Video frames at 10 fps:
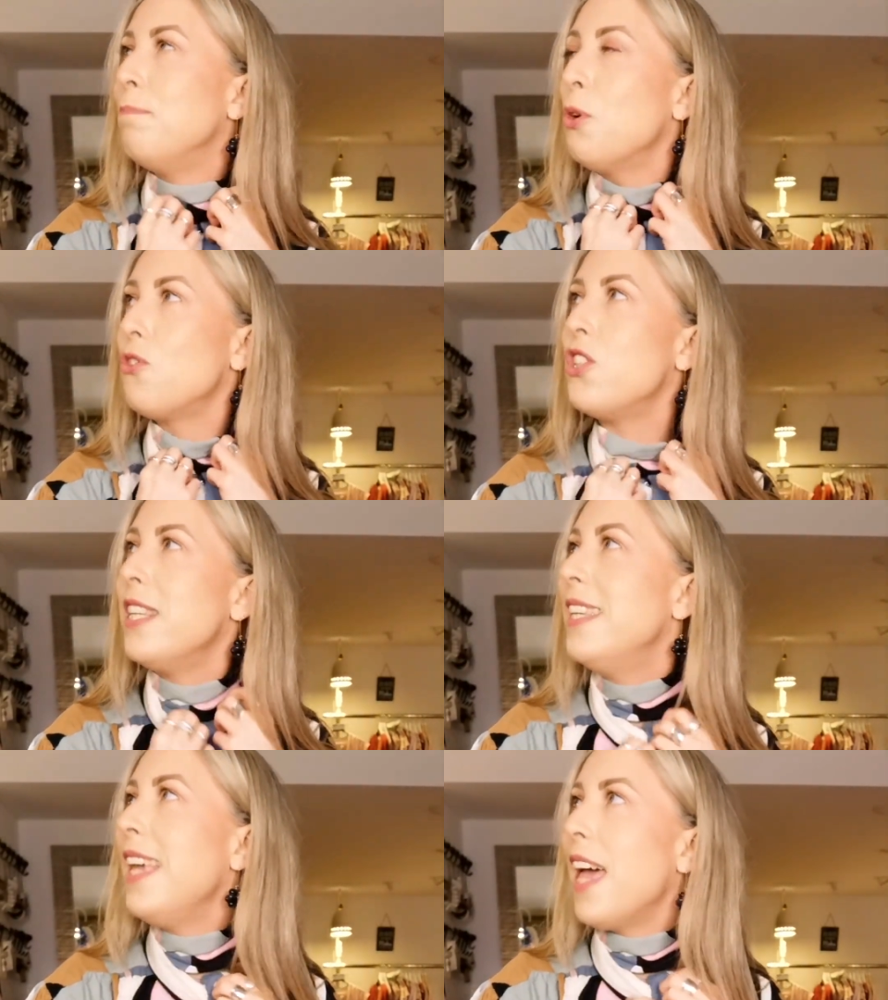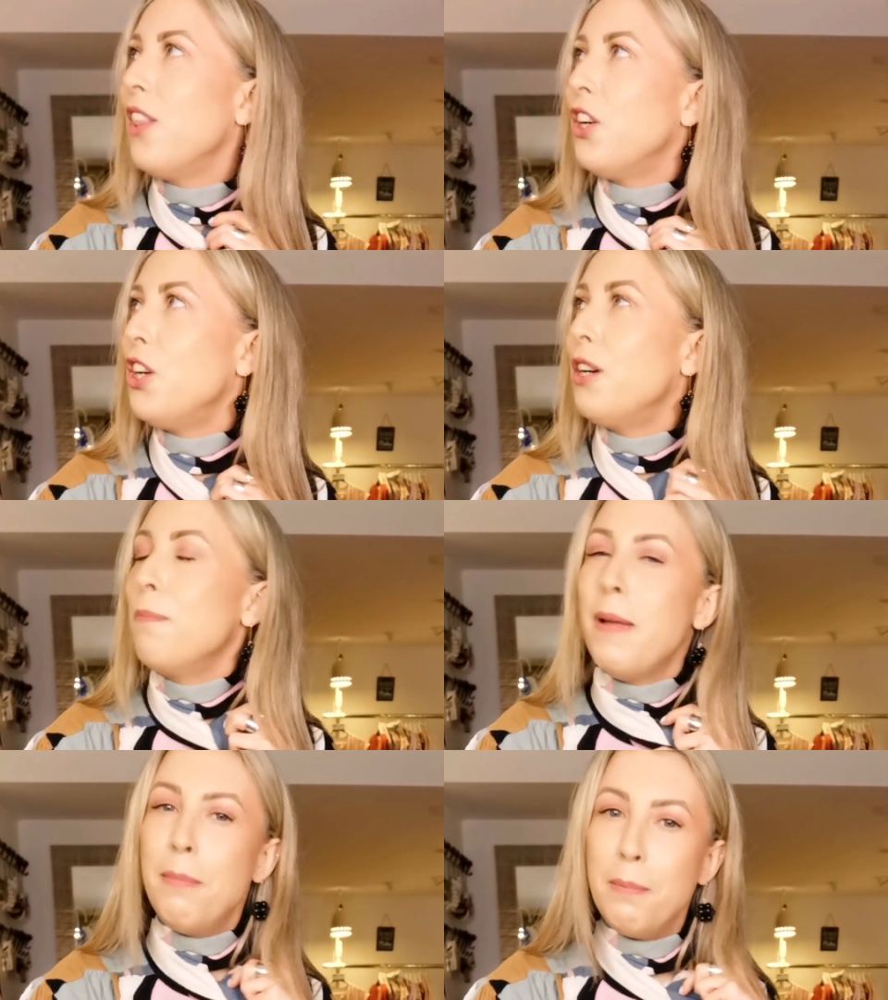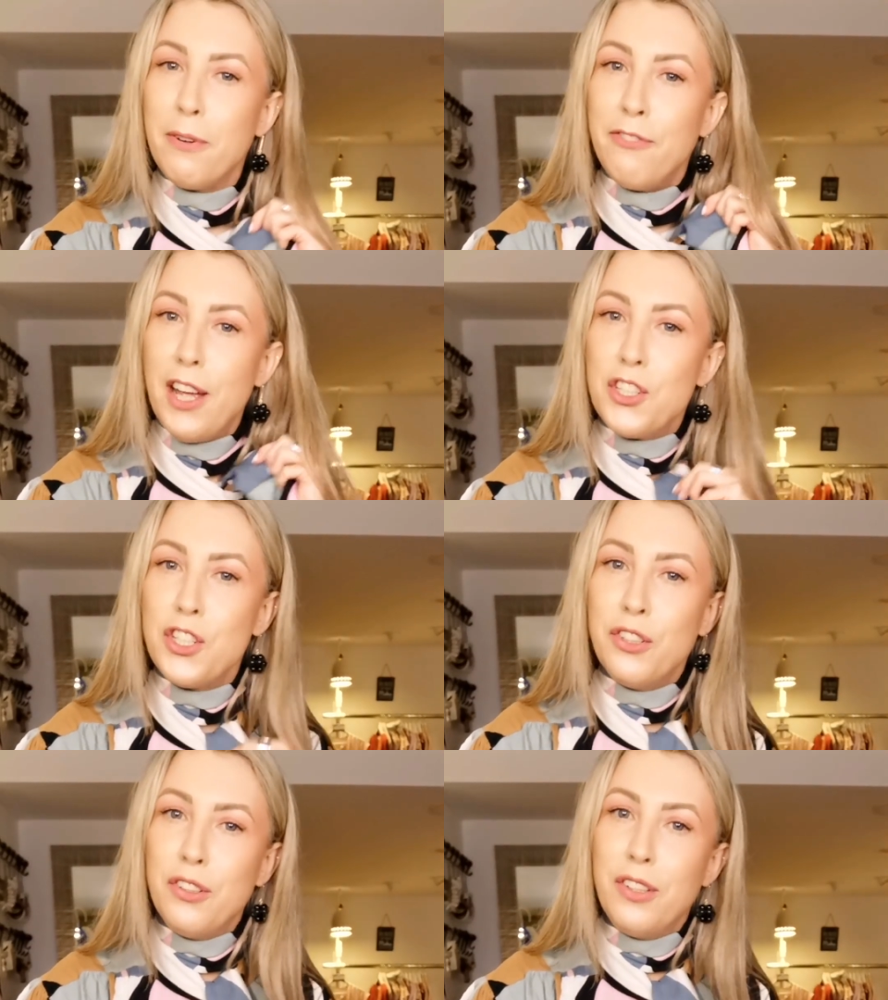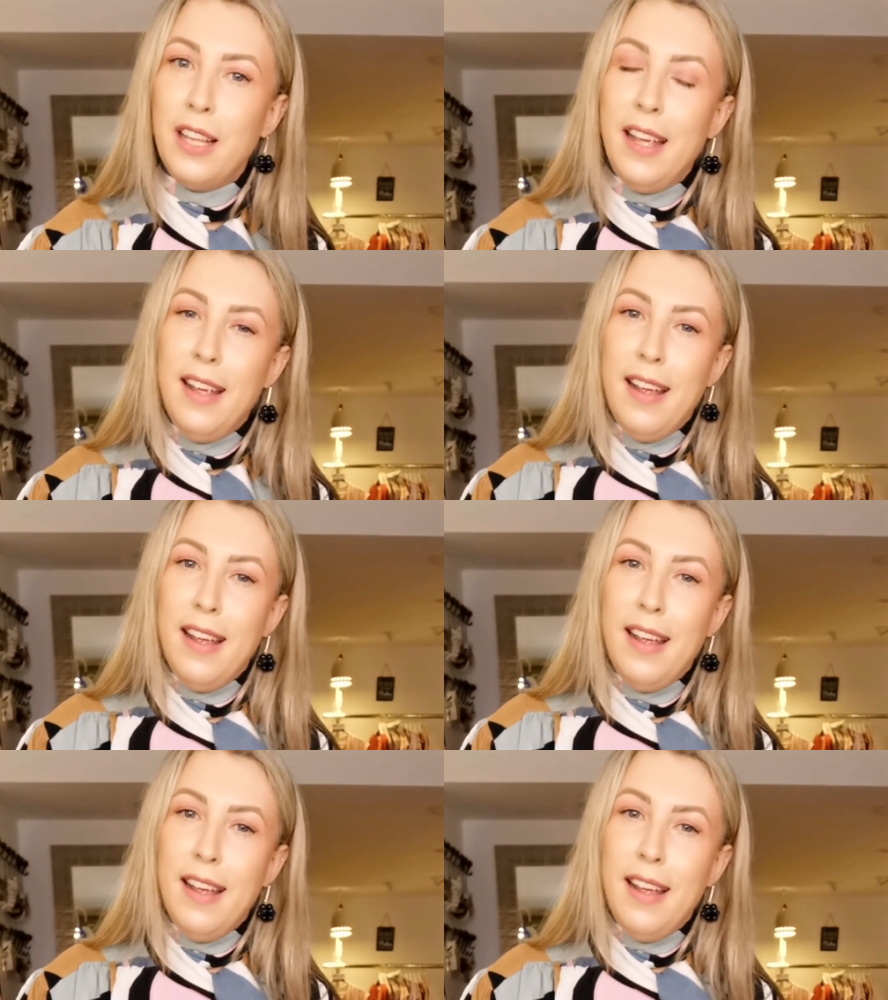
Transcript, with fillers: put together, maybe professional.